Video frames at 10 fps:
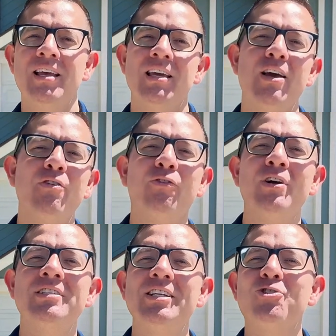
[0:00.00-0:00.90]
Give our
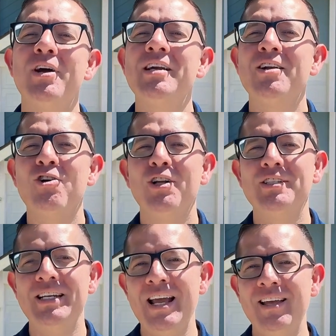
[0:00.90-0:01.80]
friends at Trident a call
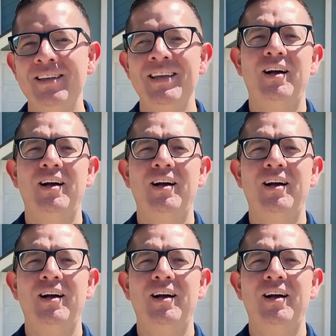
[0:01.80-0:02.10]
today.